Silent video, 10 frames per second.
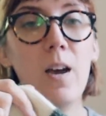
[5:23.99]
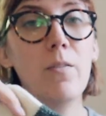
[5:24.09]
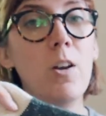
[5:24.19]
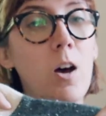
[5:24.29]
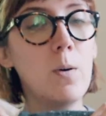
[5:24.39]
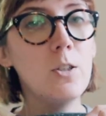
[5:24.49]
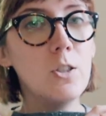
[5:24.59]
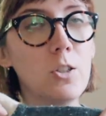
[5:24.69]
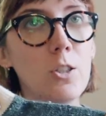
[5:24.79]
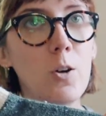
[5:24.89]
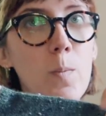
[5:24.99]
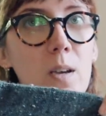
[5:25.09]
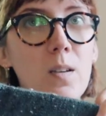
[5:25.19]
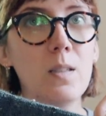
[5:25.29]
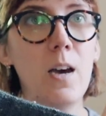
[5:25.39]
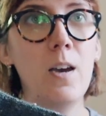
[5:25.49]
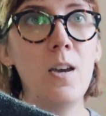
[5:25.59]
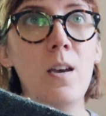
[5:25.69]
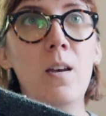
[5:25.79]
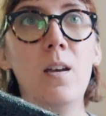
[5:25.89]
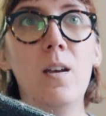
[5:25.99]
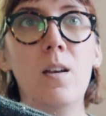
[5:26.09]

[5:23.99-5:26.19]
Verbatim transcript: I have not watched the show because I...